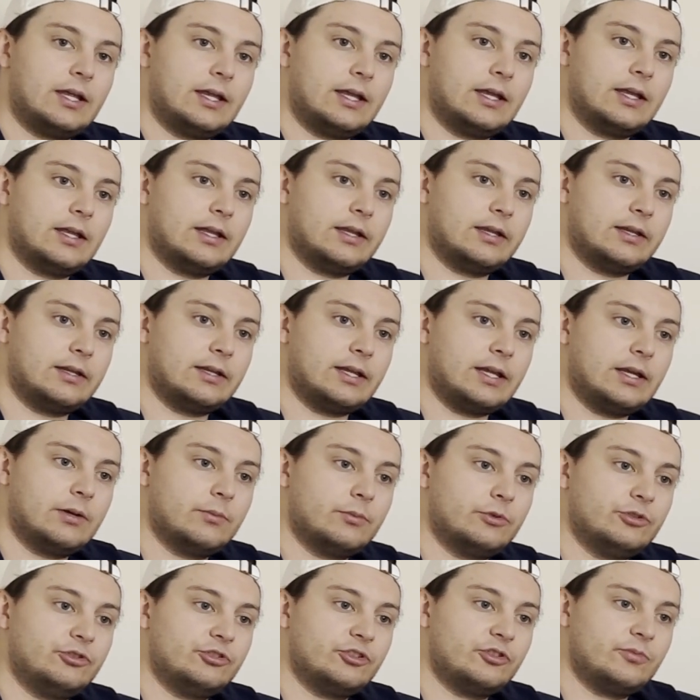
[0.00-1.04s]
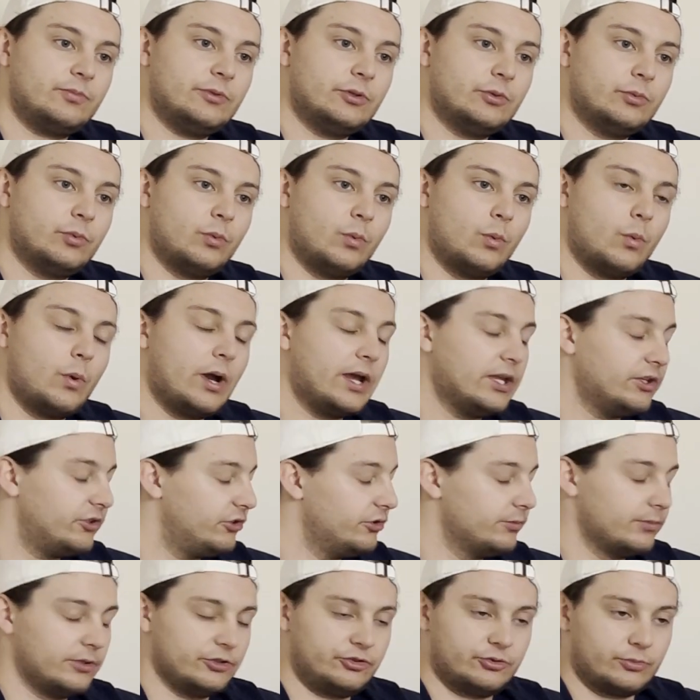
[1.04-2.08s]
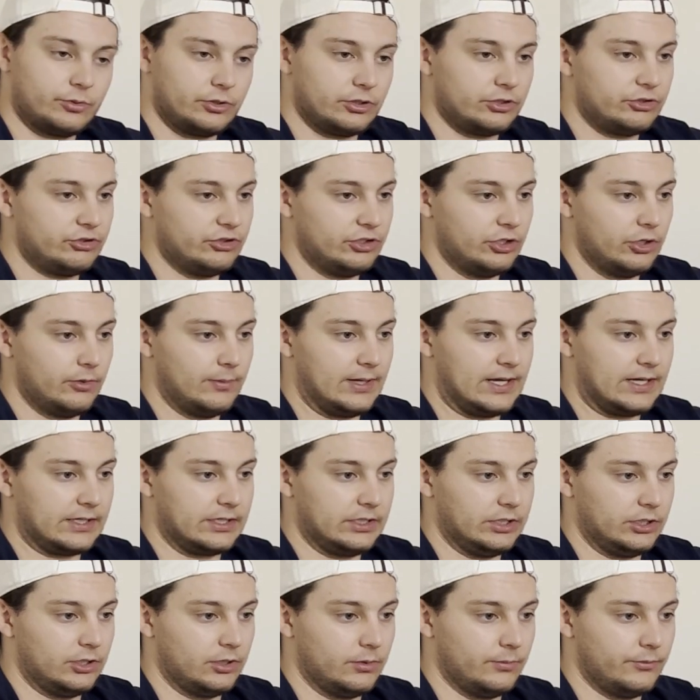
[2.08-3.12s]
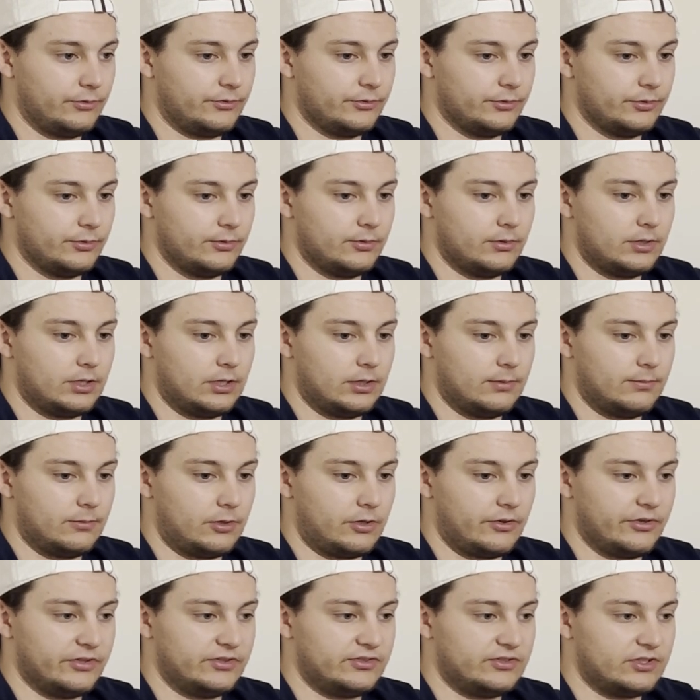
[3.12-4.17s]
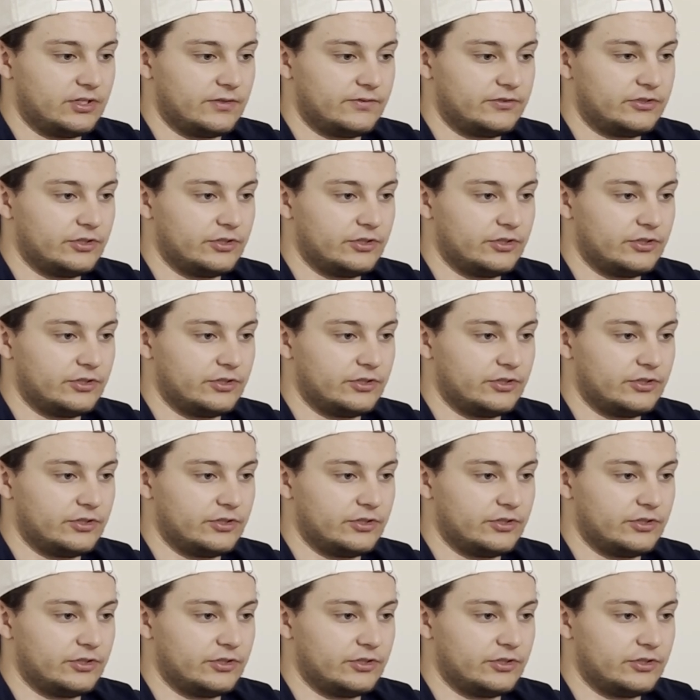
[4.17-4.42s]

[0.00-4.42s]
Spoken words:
and it would just be way too much work to go back and comb through all this stuff.